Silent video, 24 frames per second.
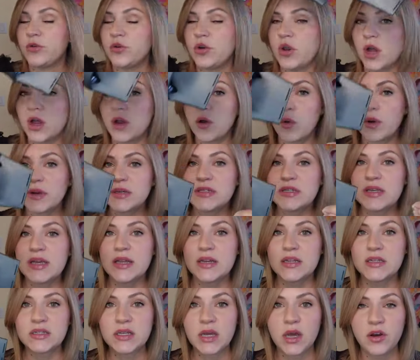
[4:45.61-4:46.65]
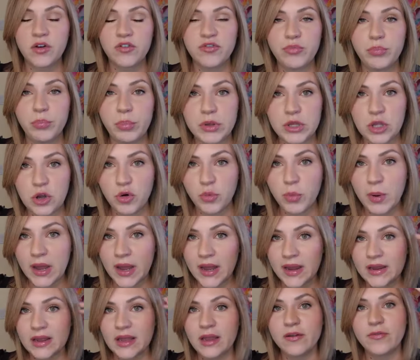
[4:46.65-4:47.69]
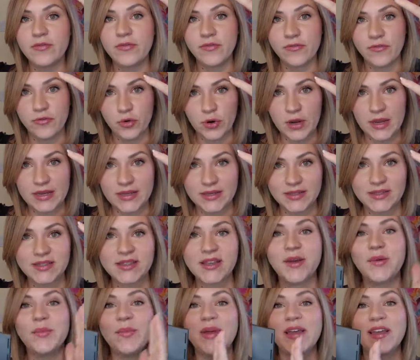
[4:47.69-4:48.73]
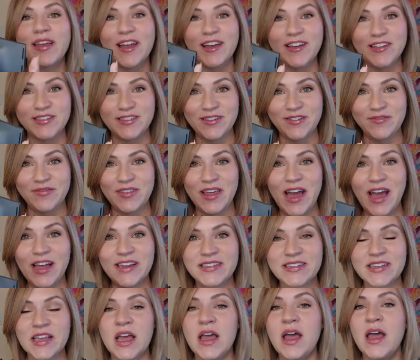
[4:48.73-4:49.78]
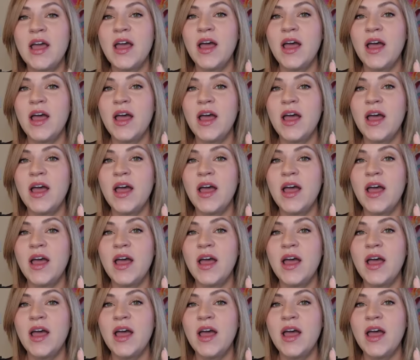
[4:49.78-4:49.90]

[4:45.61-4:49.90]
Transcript: You're not going to get a ton of blowback and frizz because of that.